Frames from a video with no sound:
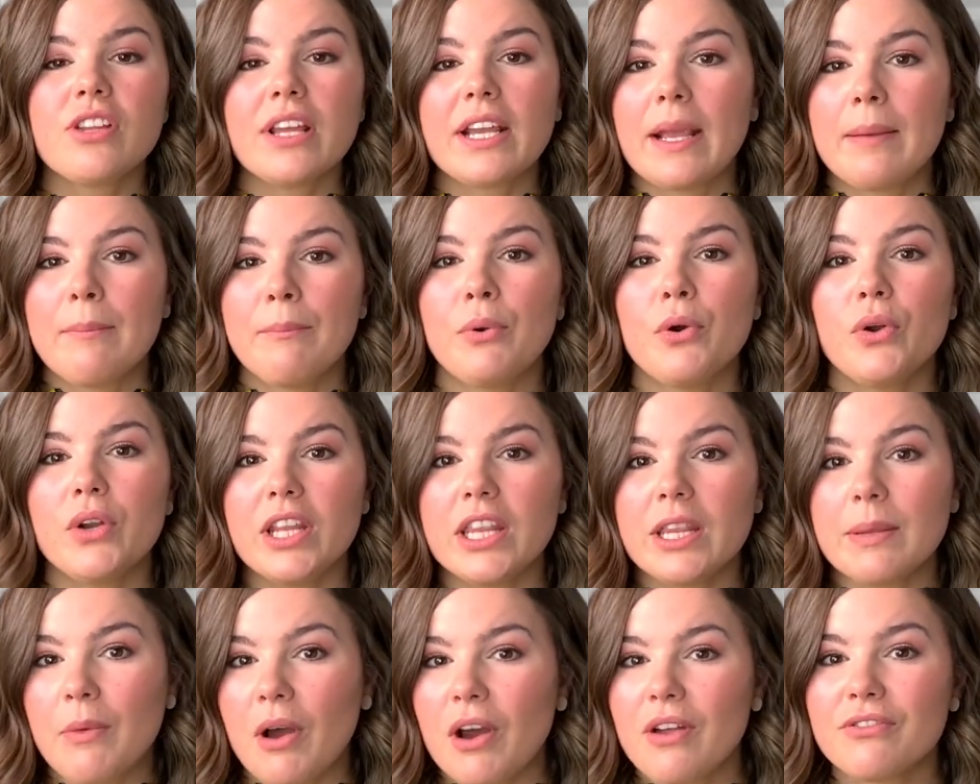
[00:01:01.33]
like I'm putting
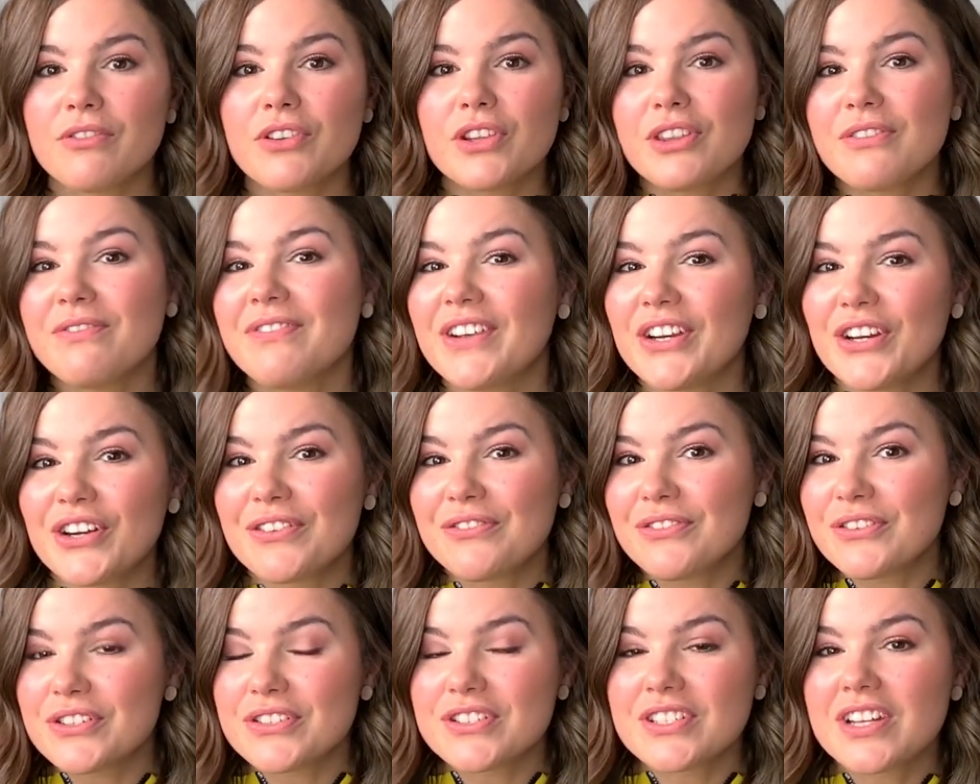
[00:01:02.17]
them on for the very
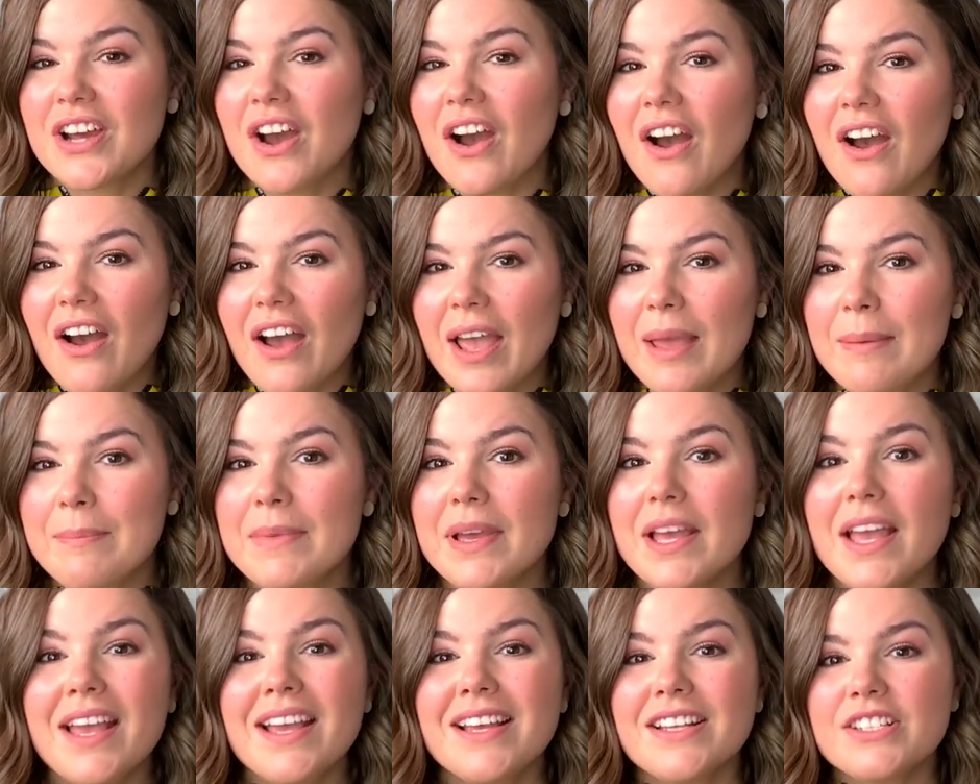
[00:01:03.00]
first time.
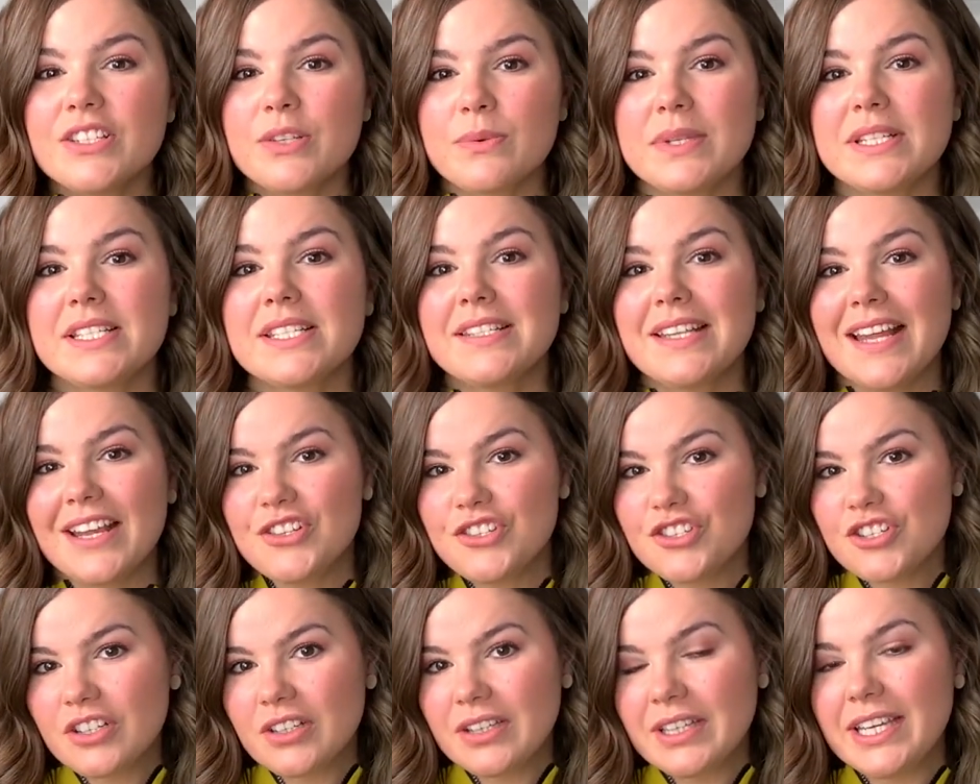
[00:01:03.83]
So
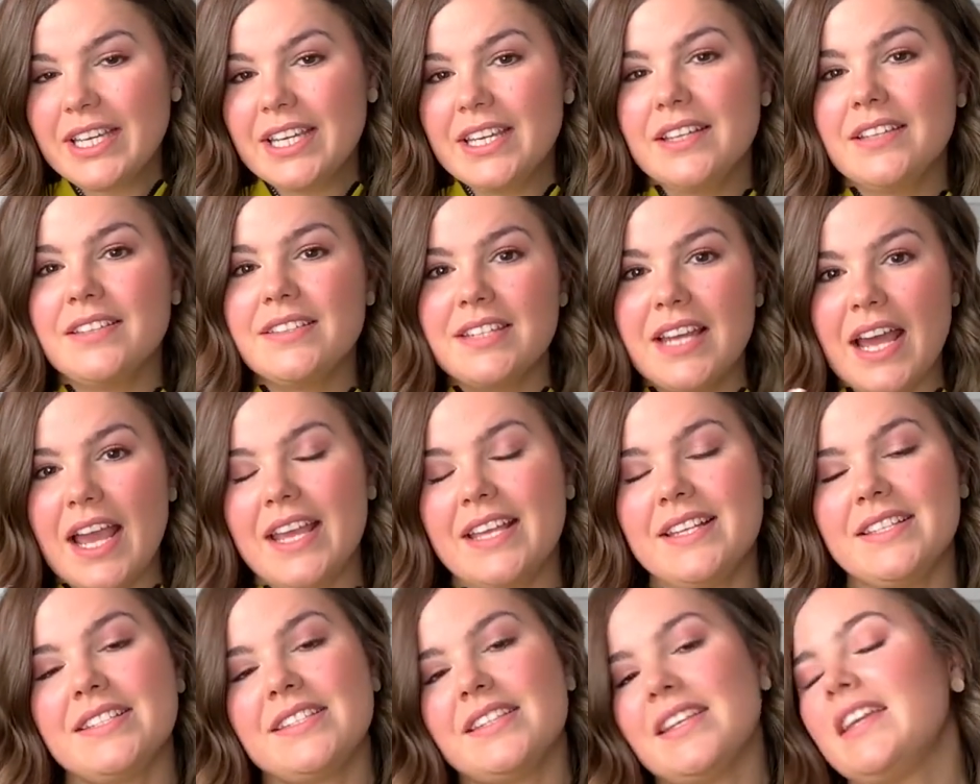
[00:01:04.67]
essentially,
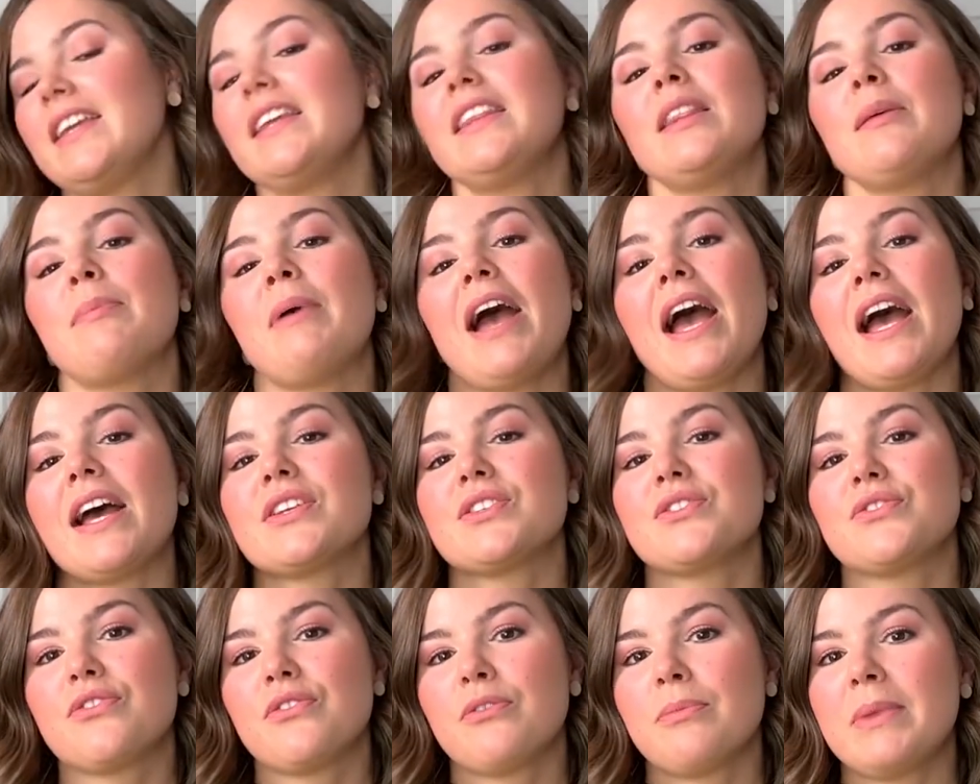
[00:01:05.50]
tights in the
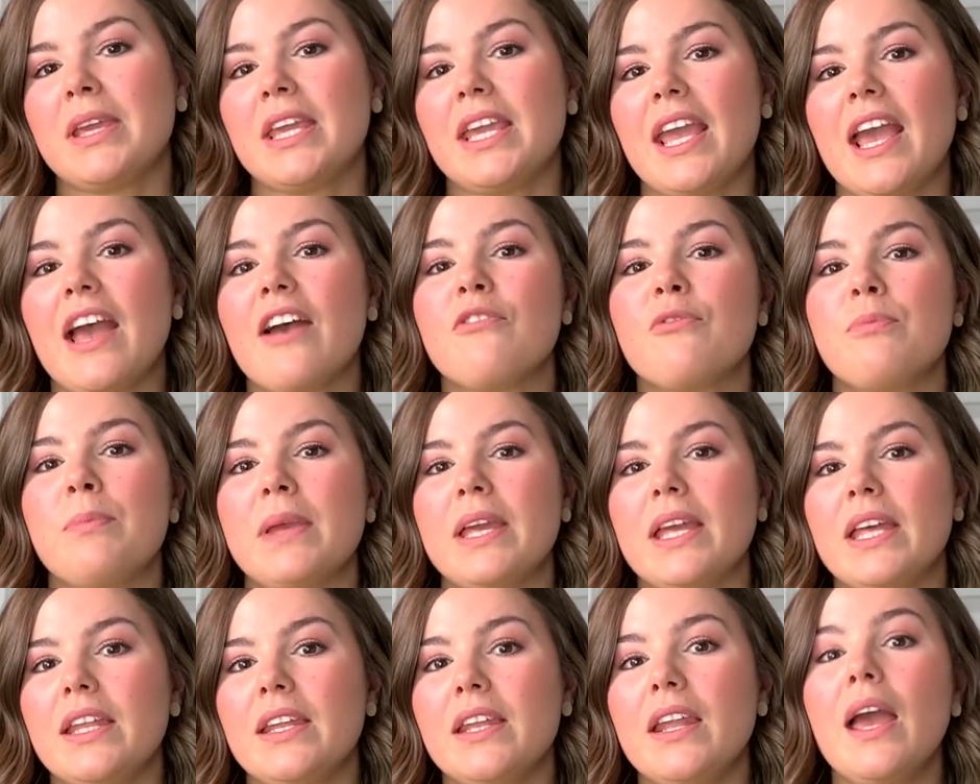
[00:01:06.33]
past for me have
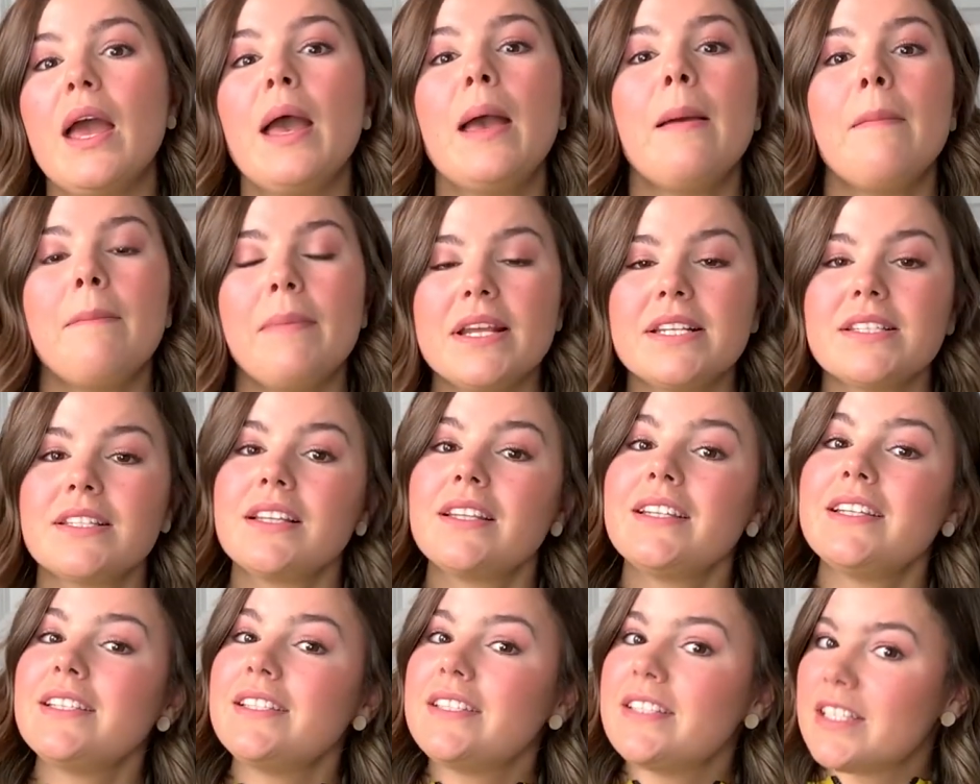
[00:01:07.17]
been
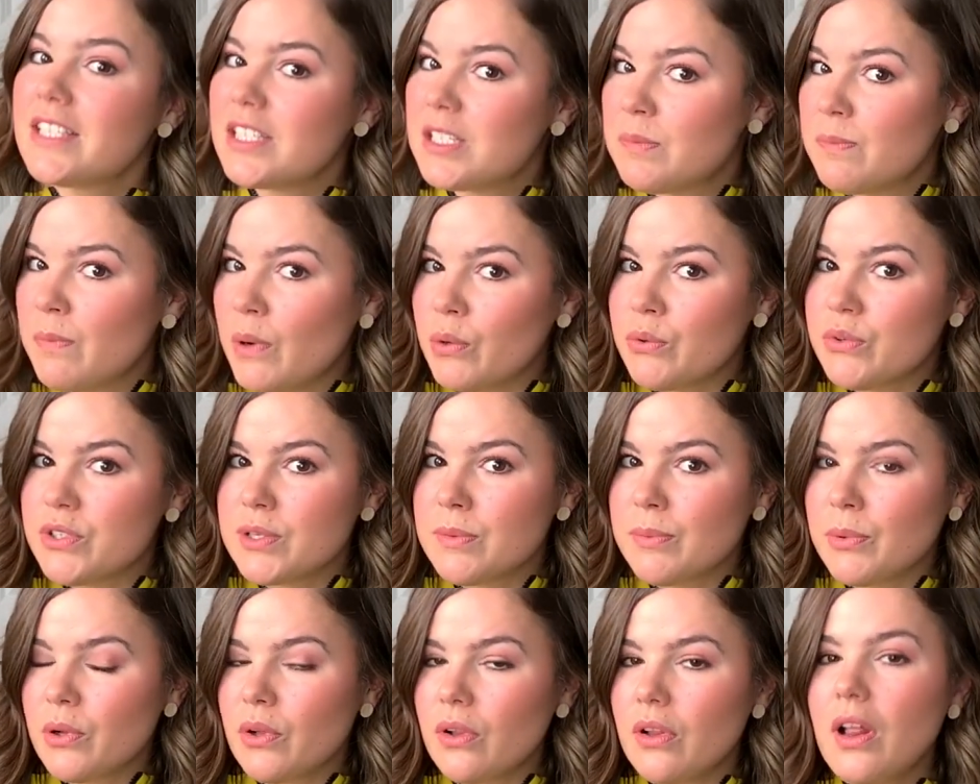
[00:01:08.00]
basically
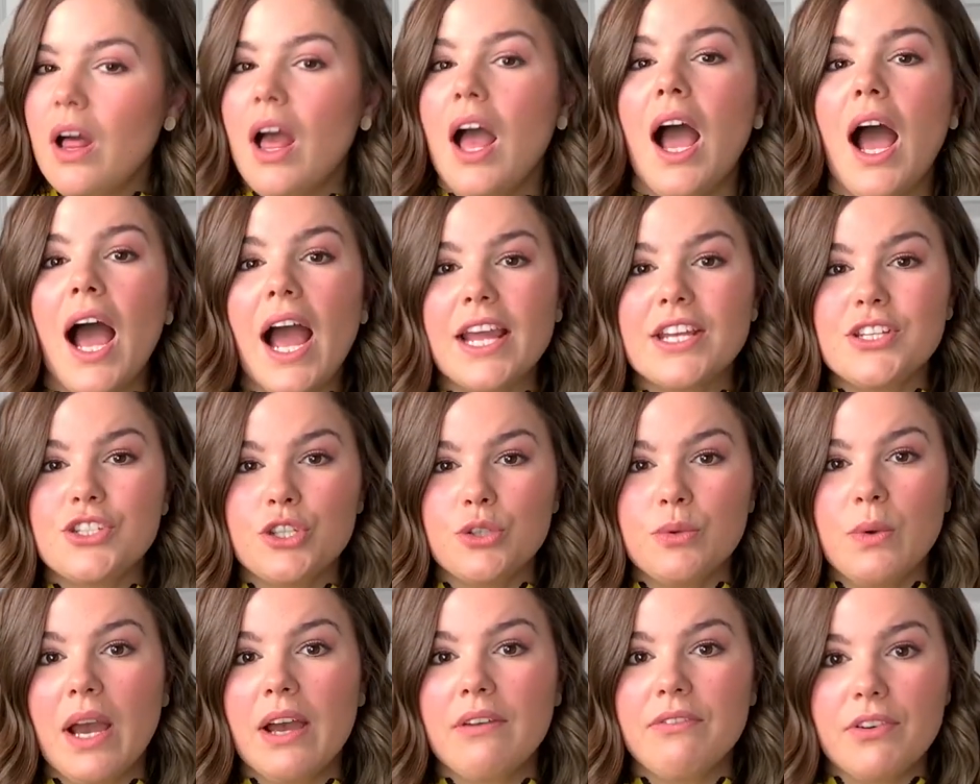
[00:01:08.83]
disposable. I
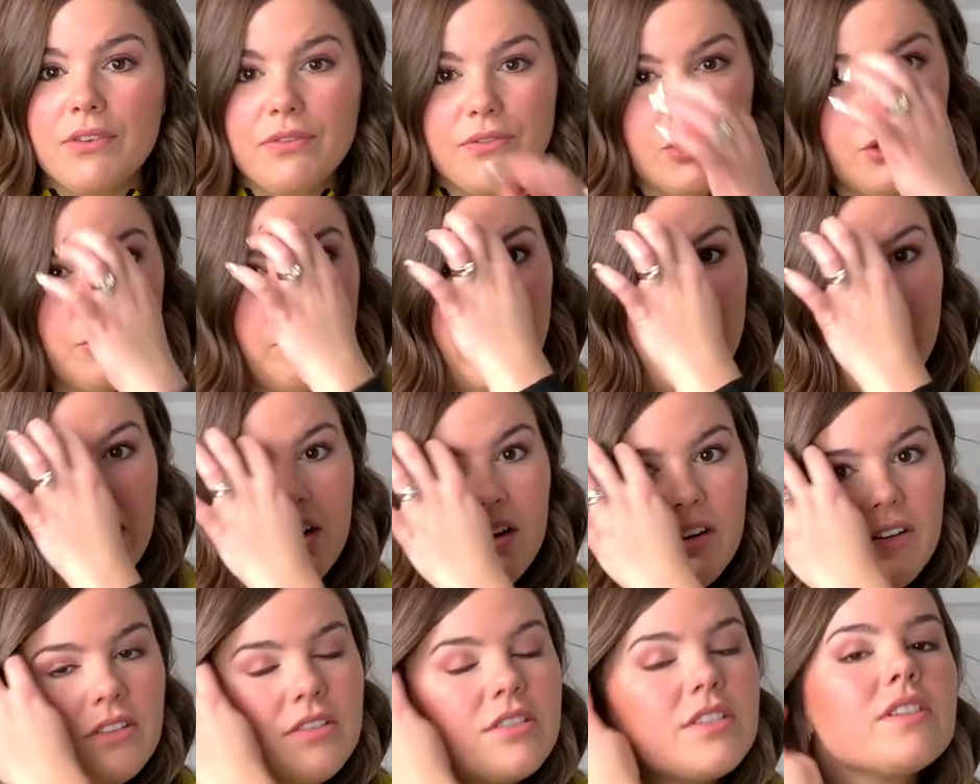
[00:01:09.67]
do have a few
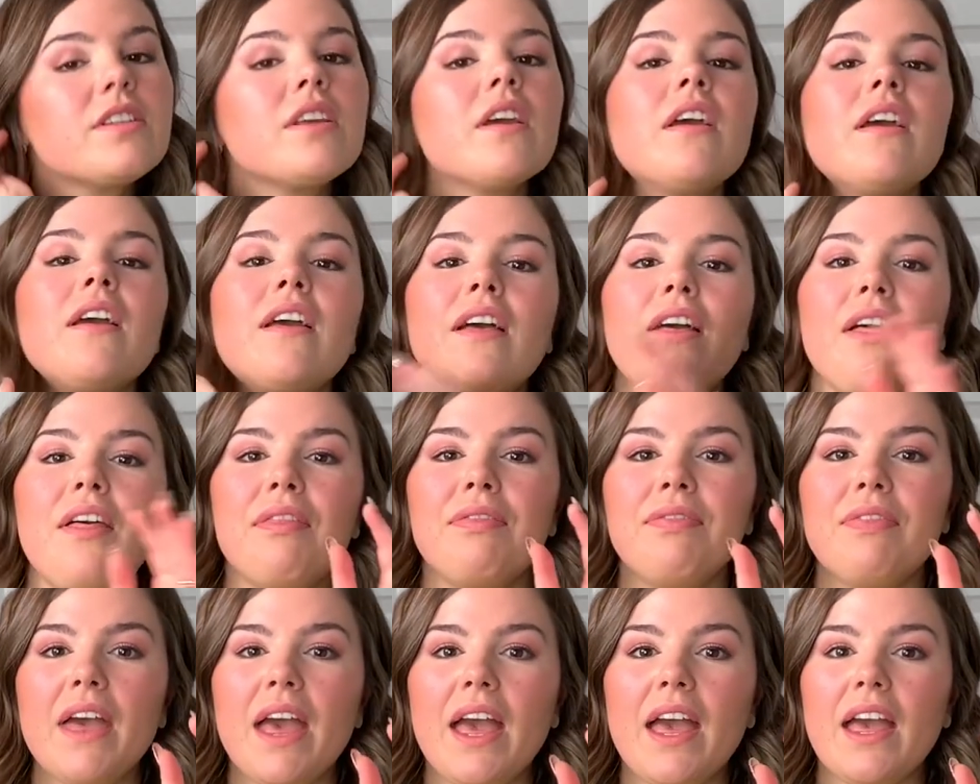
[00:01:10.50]
pairs
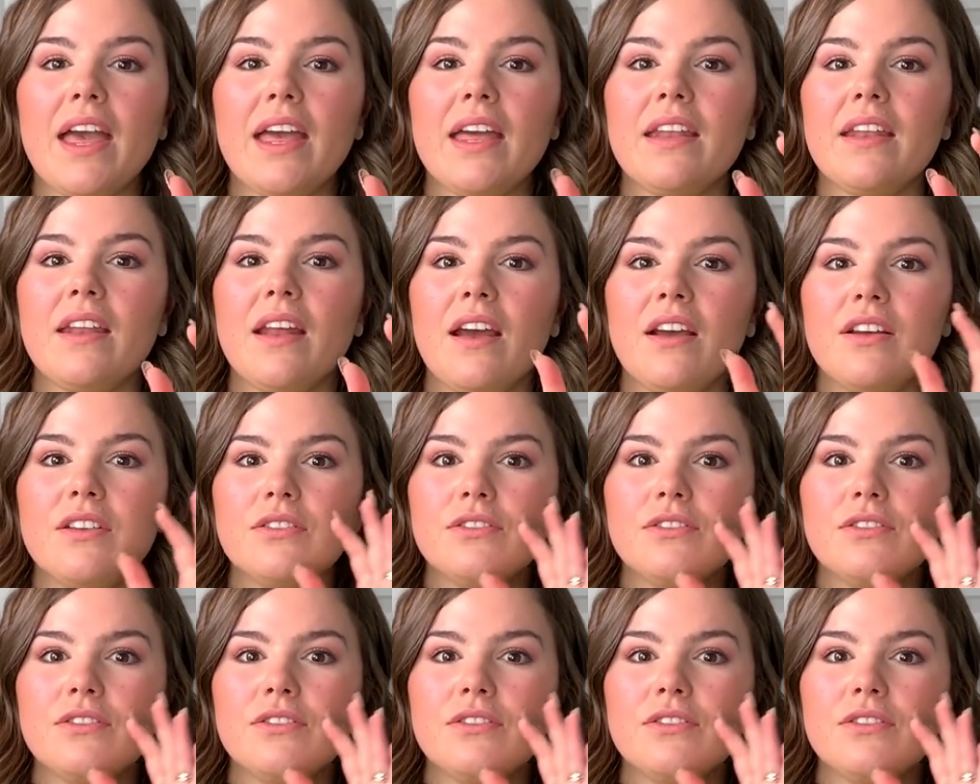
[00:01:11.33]
that